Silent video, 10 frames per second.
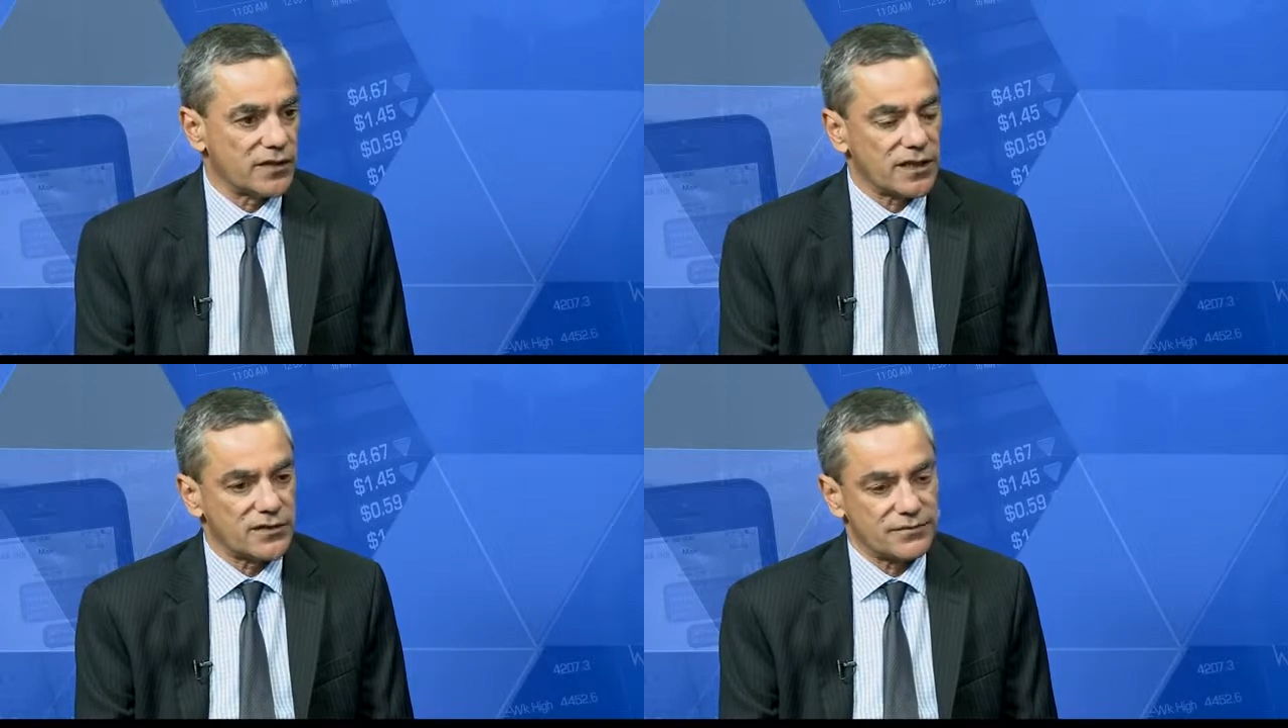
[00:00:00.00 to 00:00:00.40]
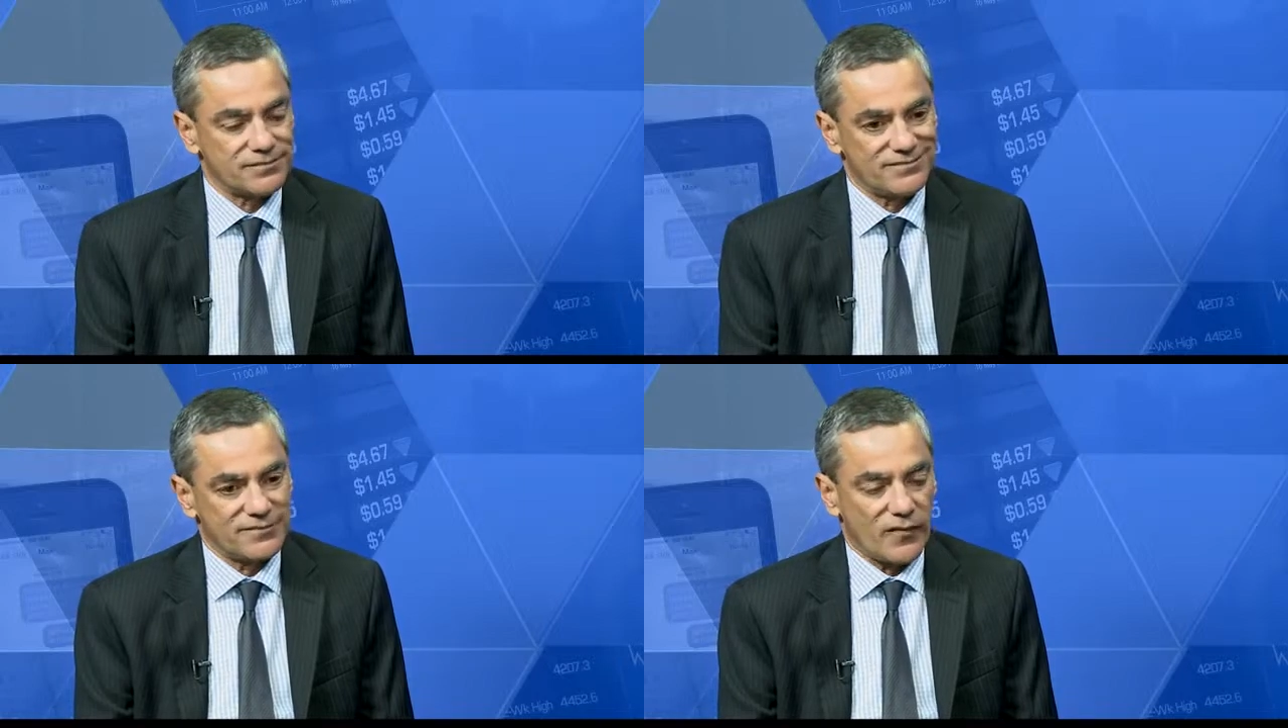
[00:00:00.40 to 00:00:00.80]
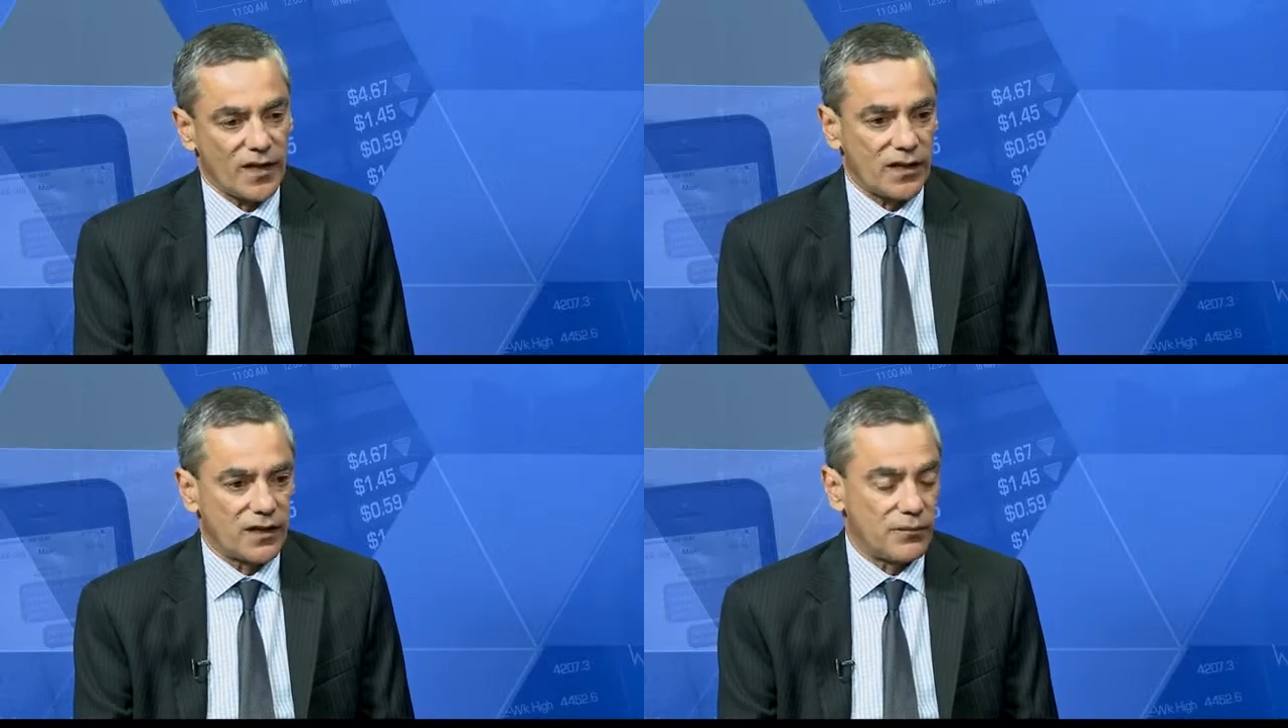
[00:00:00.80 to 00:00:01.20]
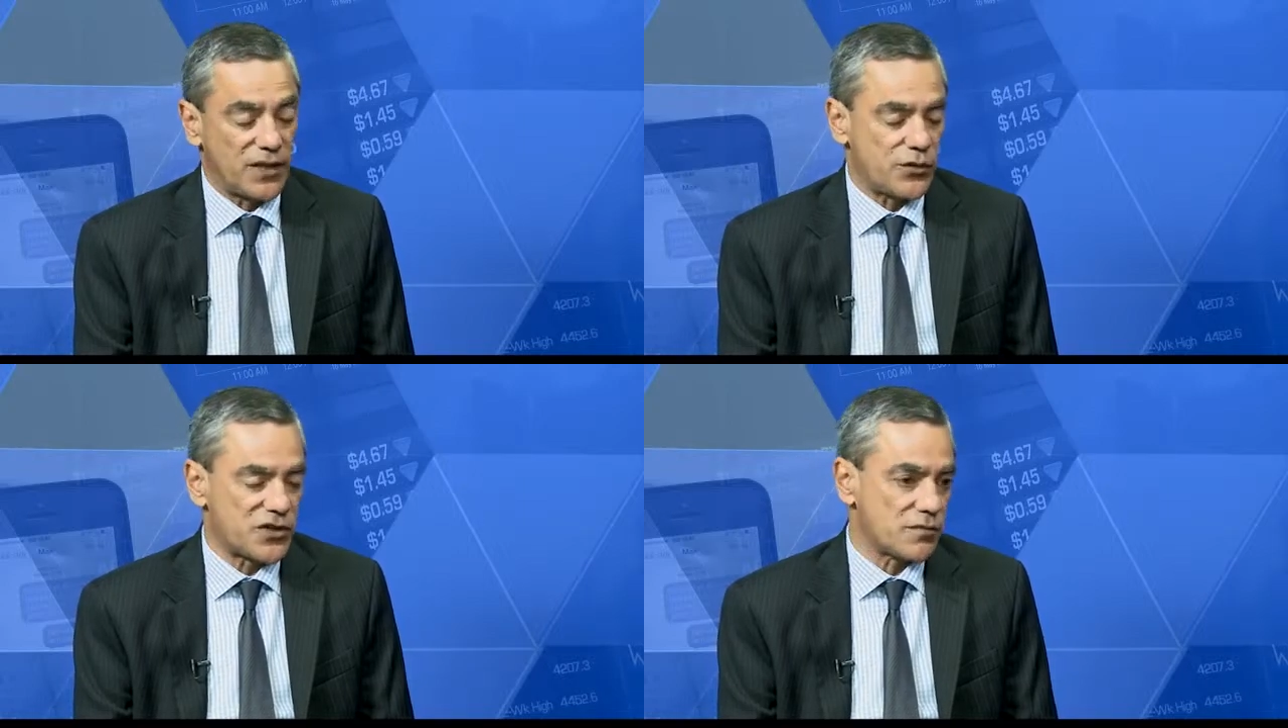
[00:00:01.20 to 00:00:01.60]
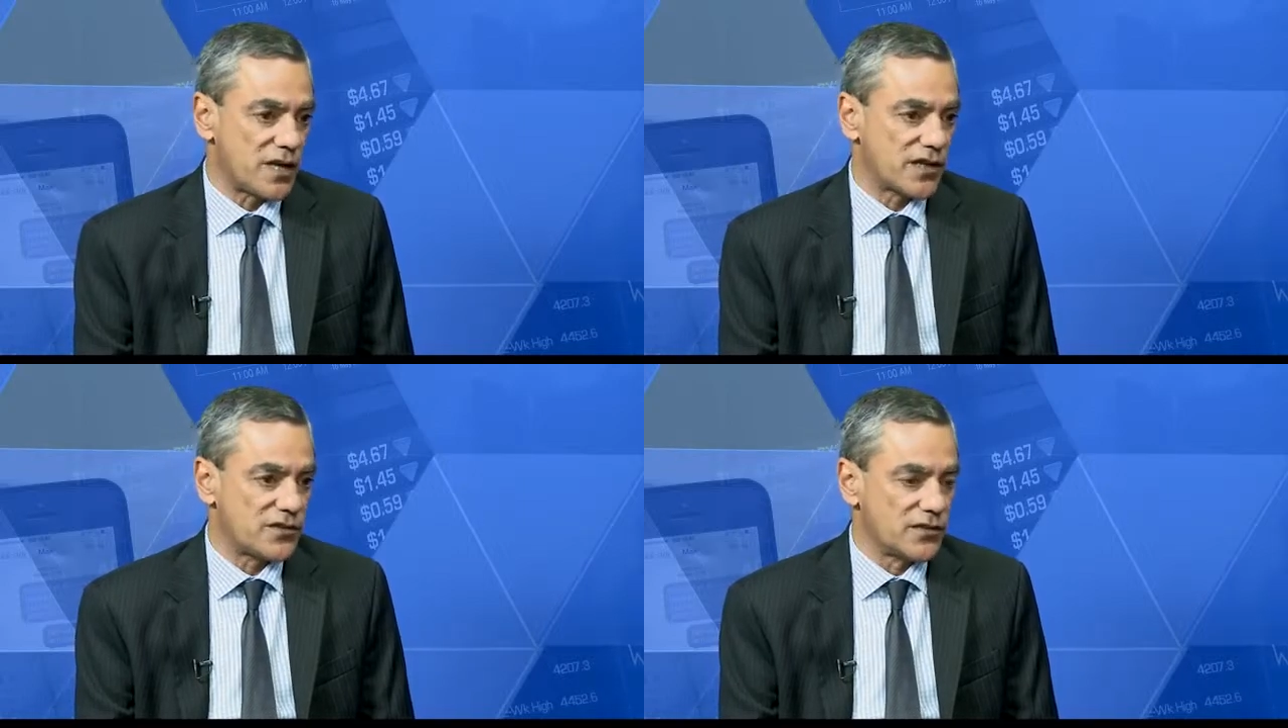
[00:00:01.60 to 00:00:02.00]
There's big question
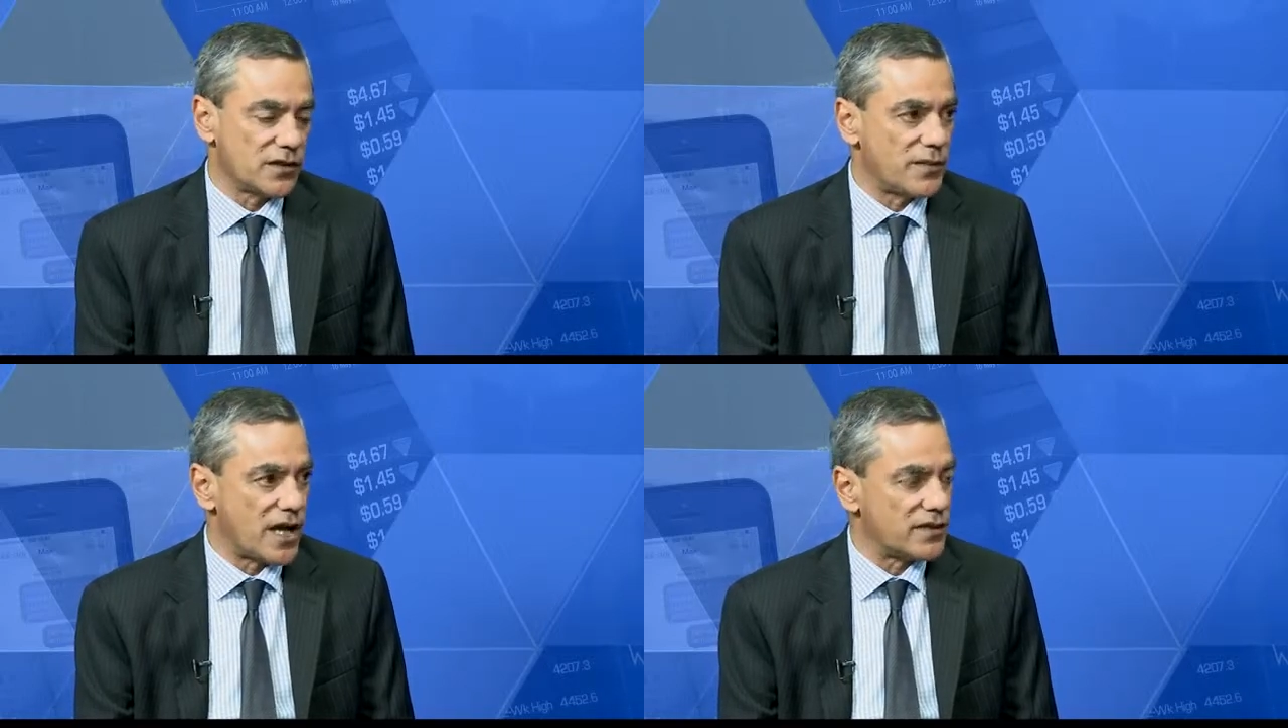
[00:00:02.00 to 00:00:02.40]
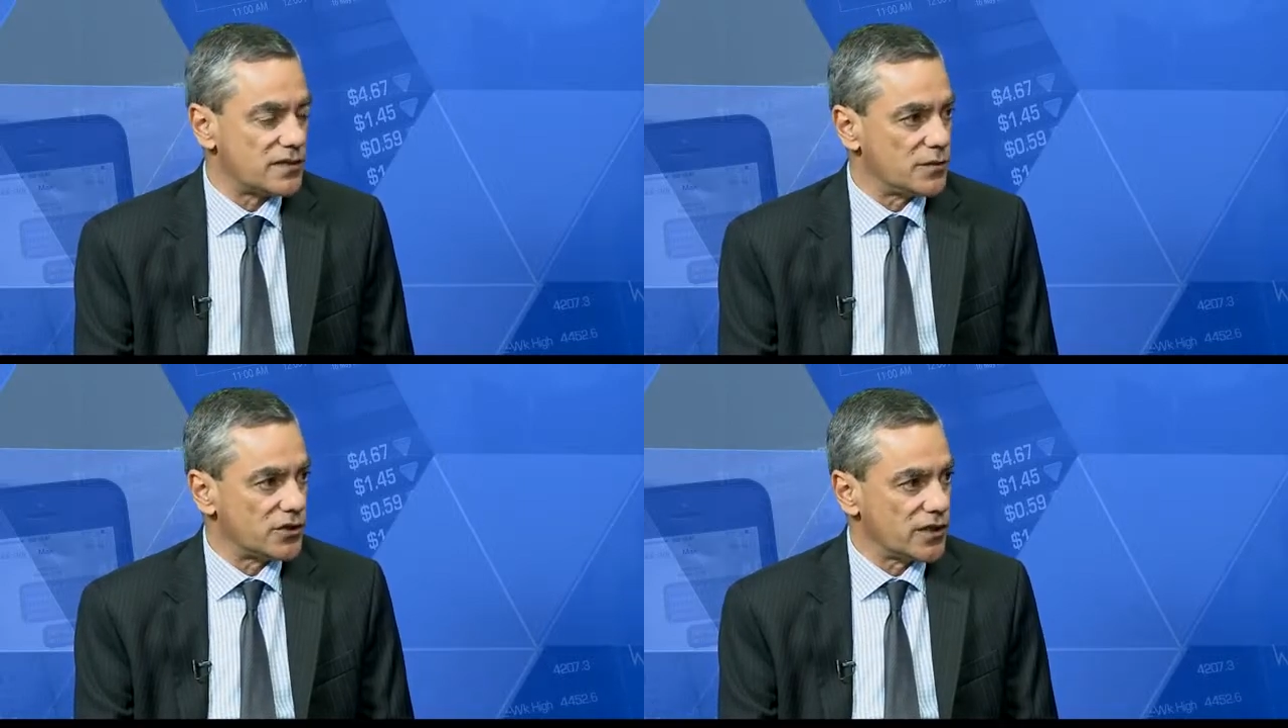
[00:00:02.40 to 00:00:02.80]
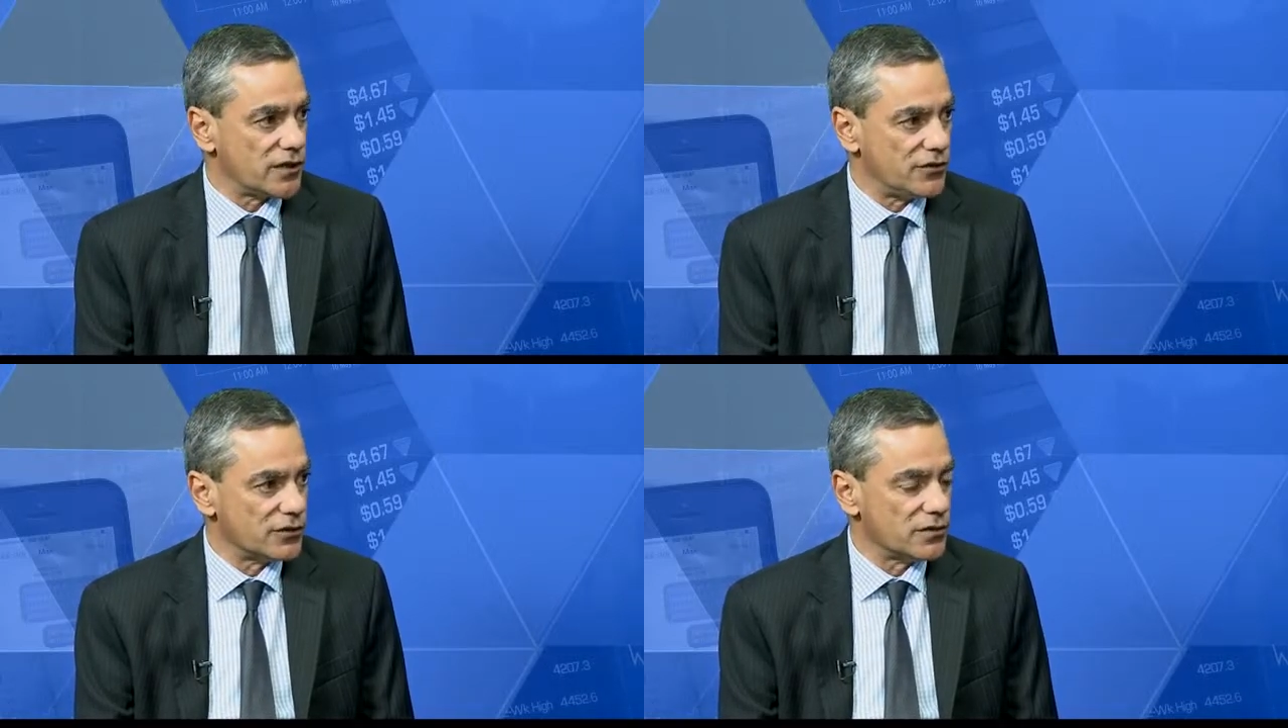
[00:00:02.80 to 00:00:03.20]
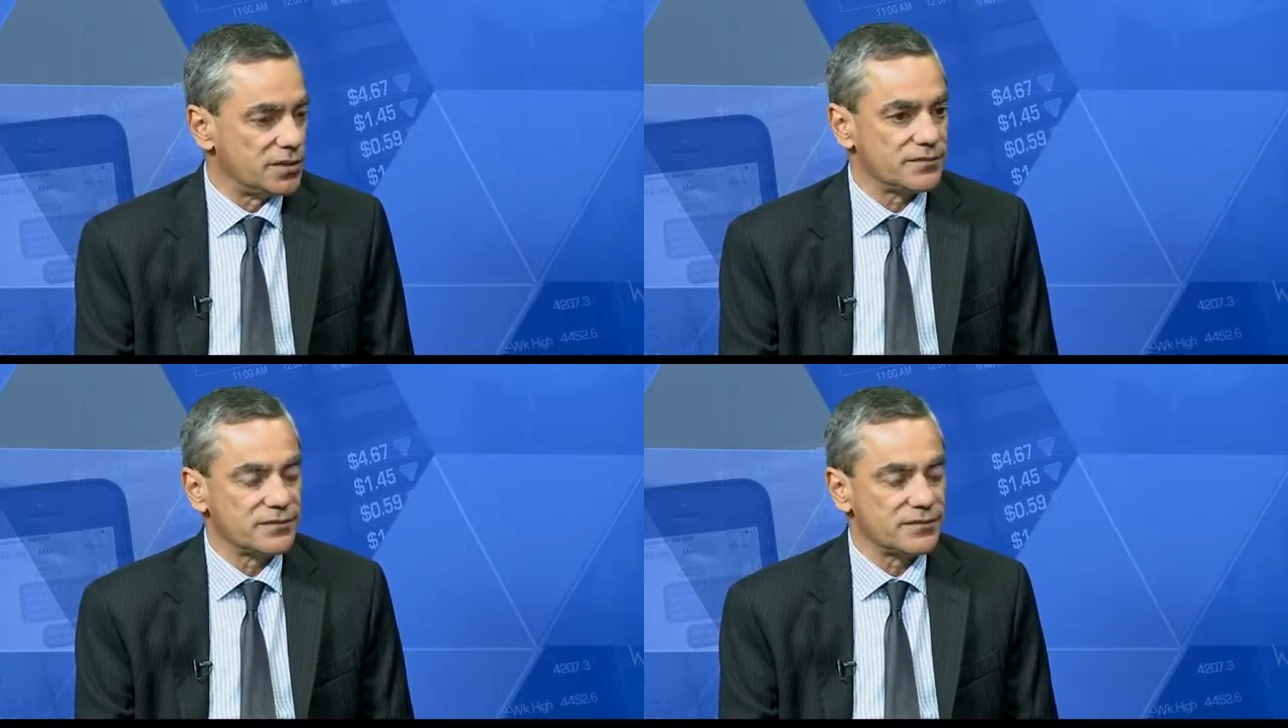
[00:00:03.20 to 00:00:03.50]
marks still about the stability of Europe.